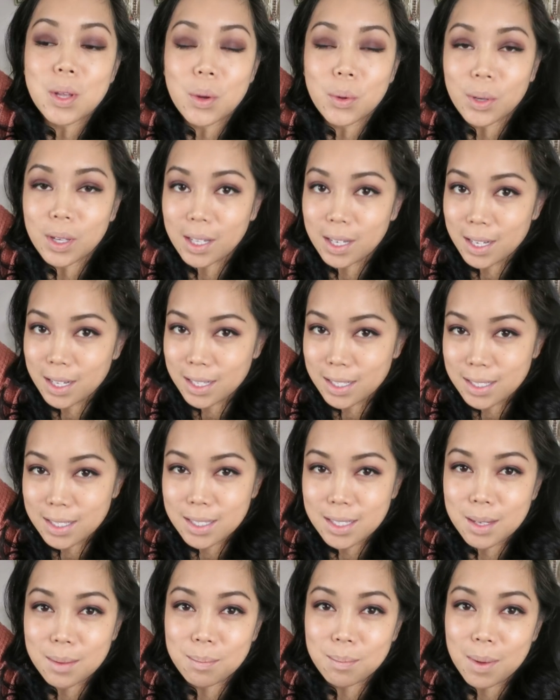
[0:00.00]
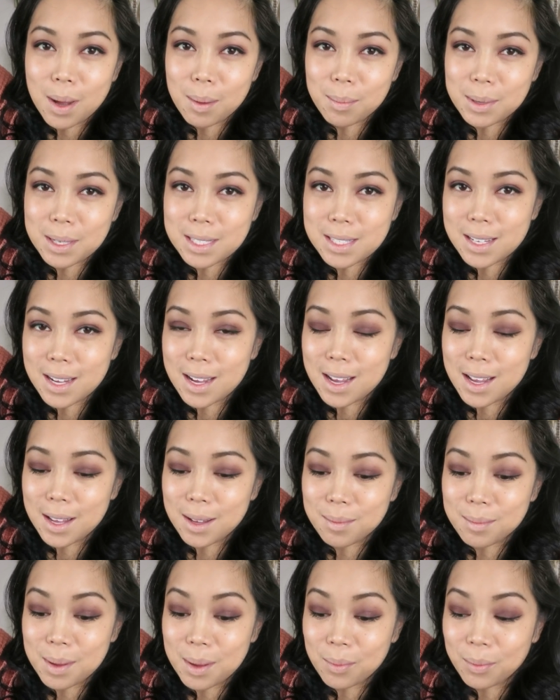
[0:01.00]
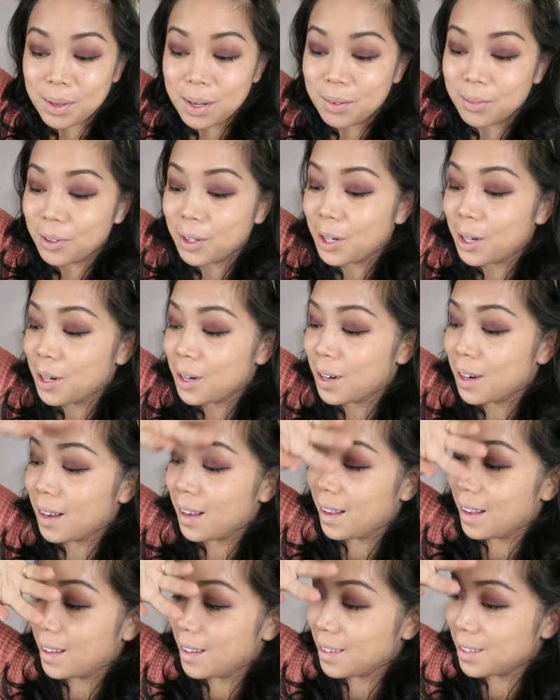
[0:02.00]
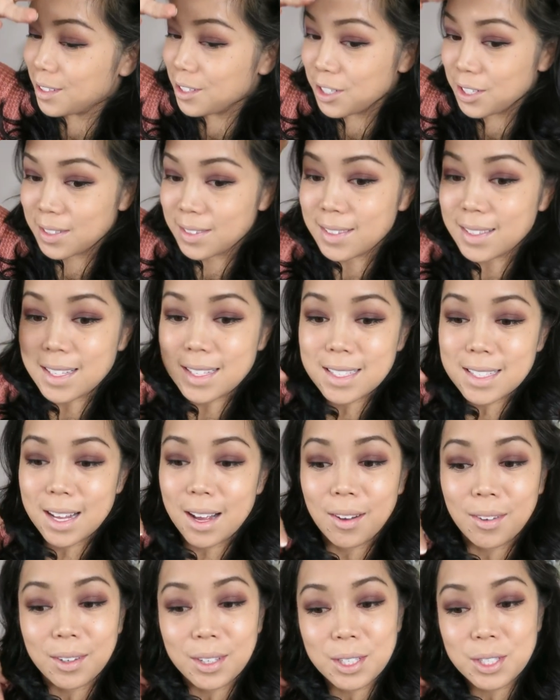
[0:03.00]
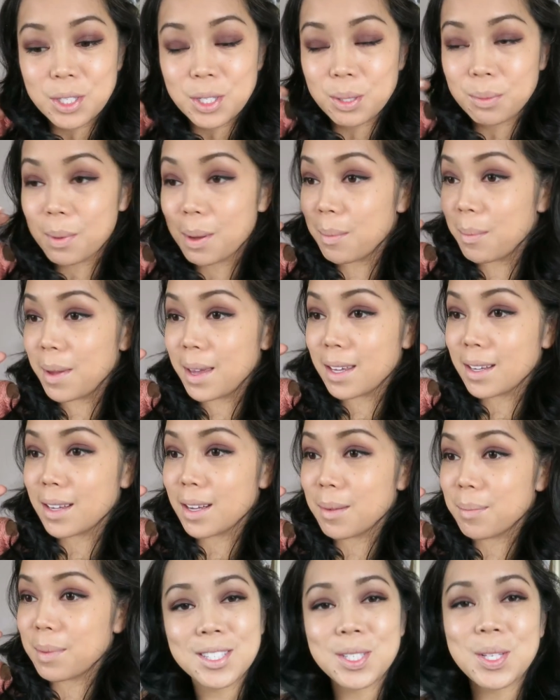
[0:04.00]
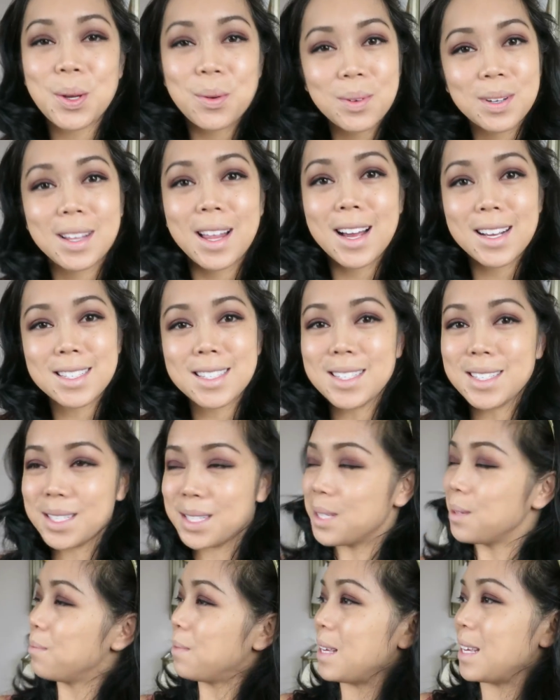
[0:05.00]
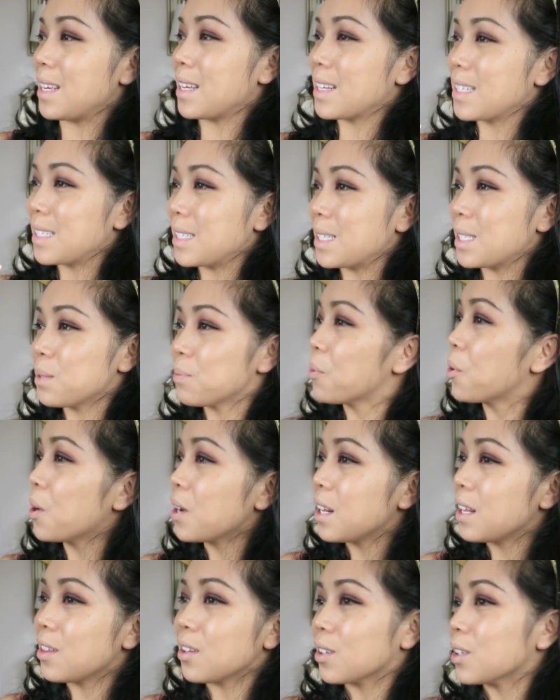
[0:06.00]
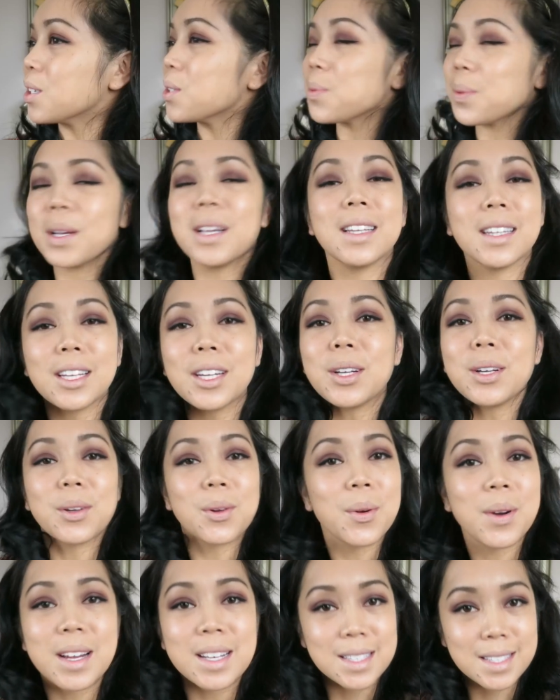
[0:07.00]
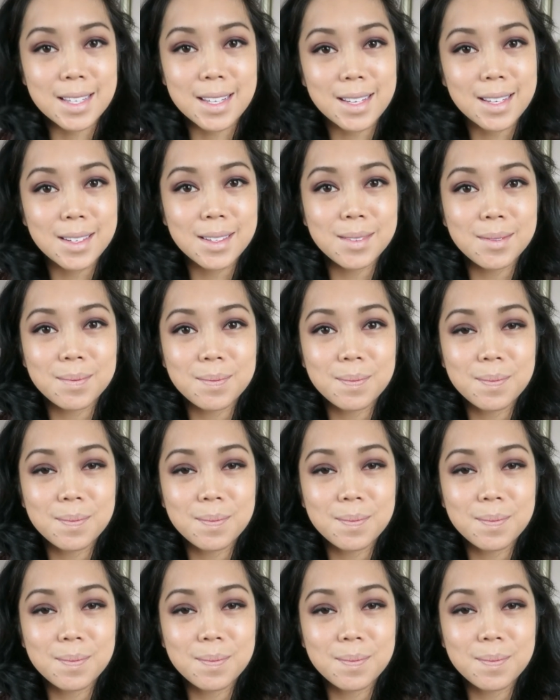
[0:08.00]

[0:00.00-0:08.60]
Soaking in some mommy time and whenever I just sit down and do my makeup, it's so relaxing to me because this morning the girls were a little crazy.